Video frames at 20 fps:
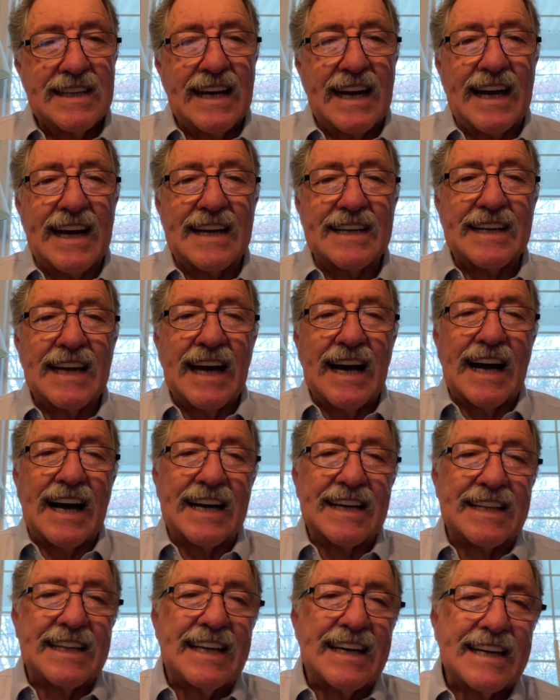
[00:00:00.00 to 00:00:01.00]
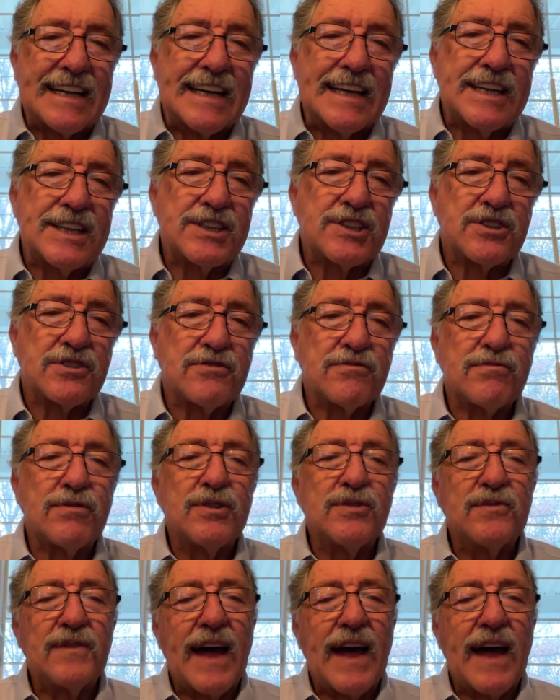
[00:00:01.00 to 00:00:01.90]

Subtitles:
And I think it is through